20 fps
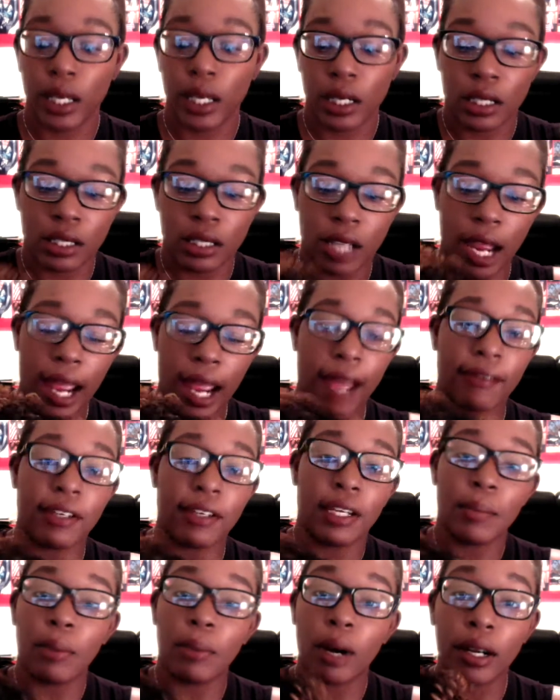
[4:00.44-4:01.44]
does not have any
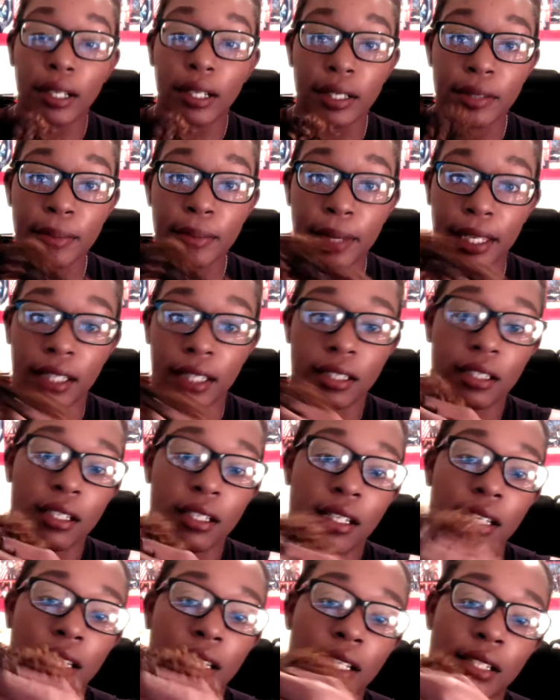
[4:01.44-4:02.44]
parting space.
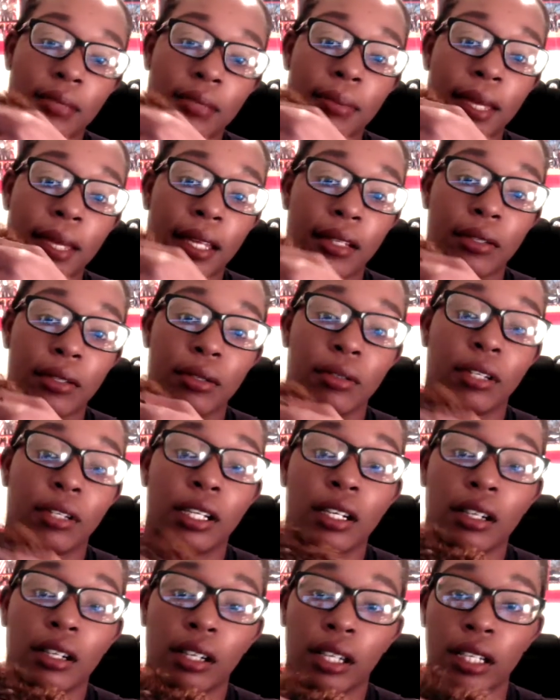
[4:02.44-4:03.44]
It is meant to
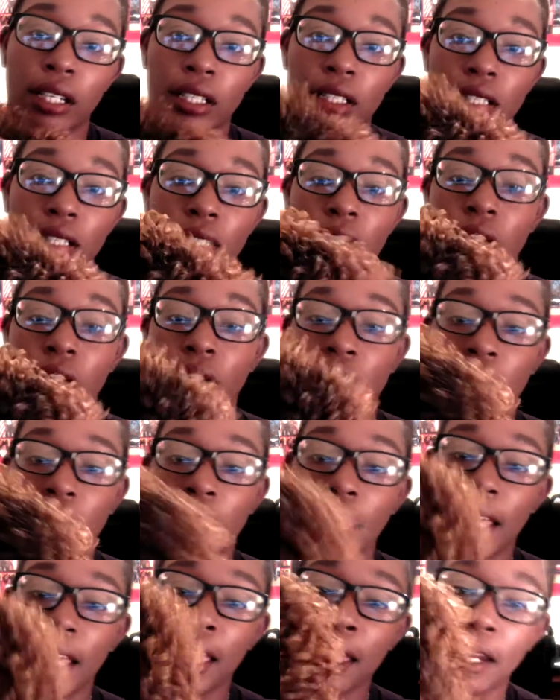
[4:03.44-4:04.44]
literally just sit on your
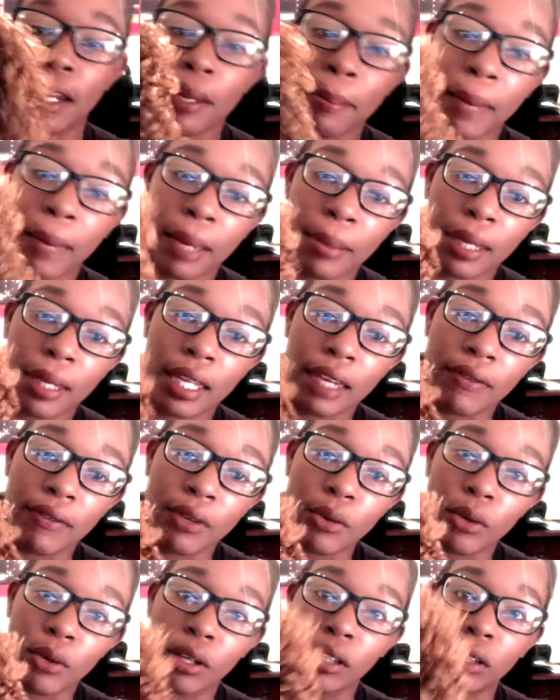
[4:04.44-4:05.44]
head, maybe give you
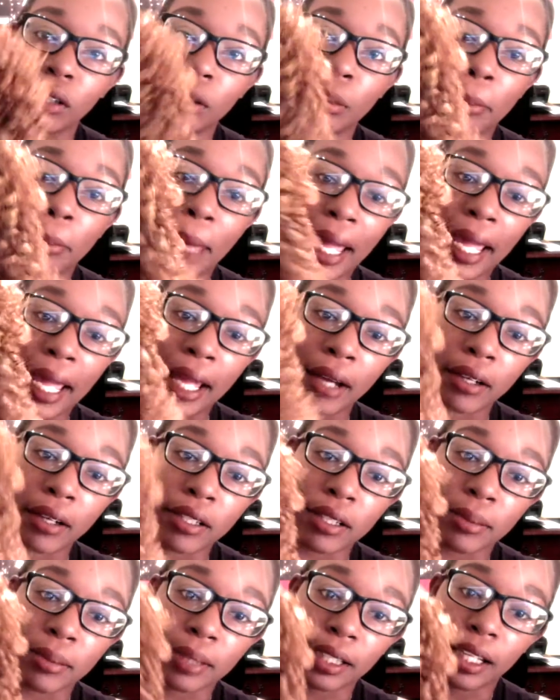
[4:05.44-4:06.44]
a little bang or
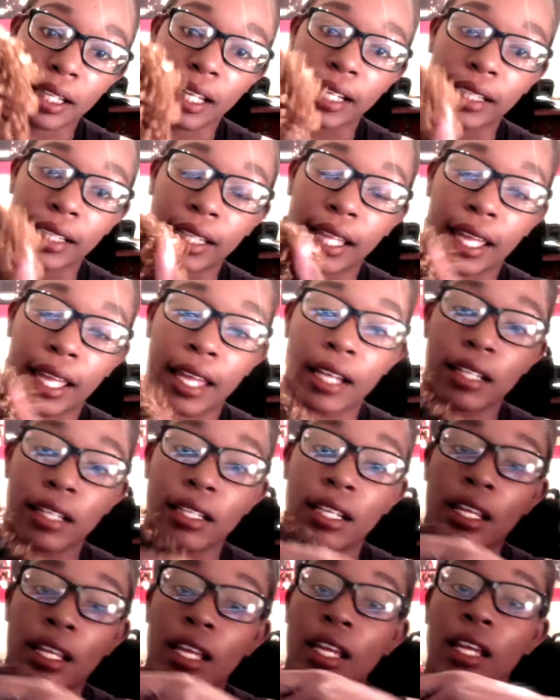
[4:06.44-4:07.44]
something like that.
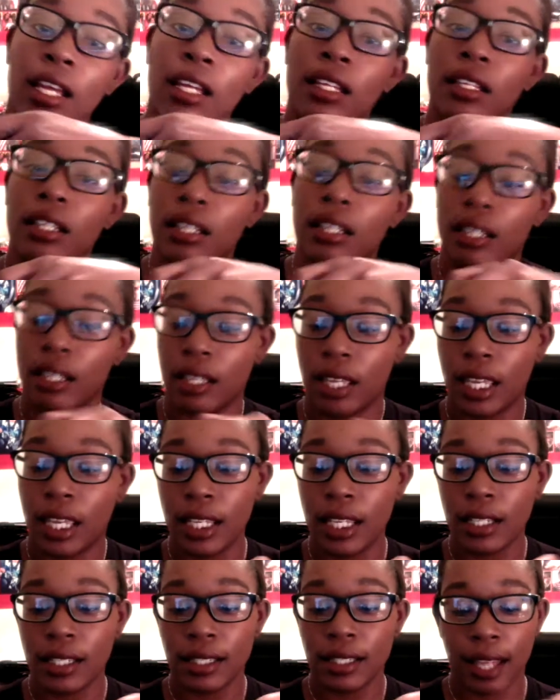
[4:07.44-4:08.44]

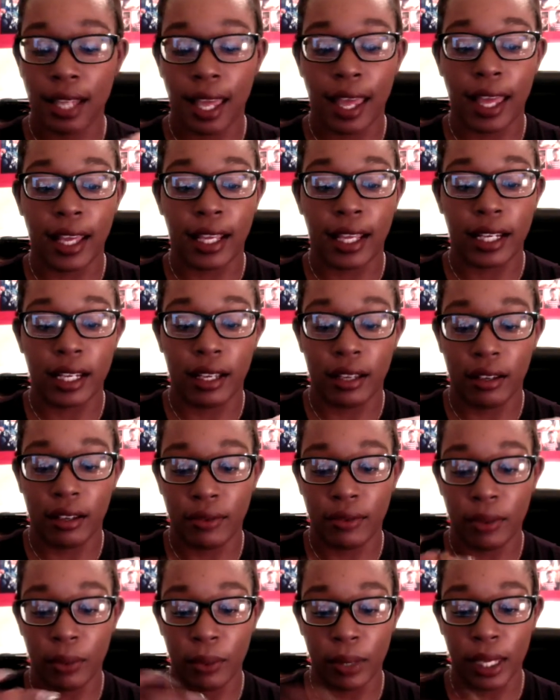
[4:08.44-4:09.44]
Inside of
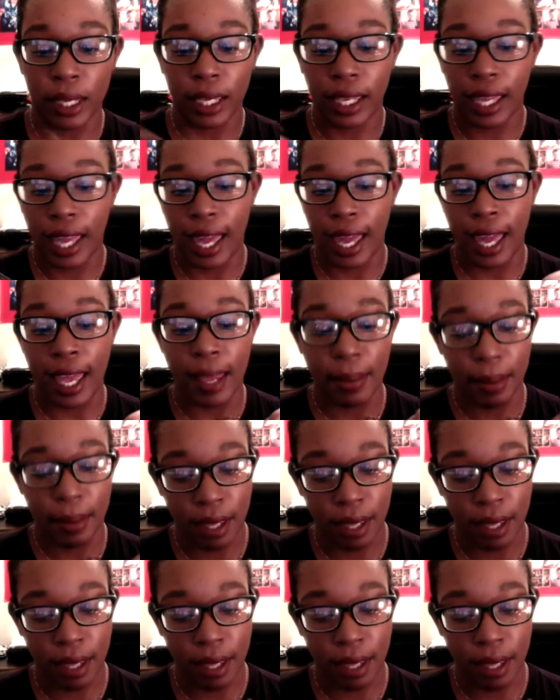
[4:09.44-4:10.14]
the wig cap,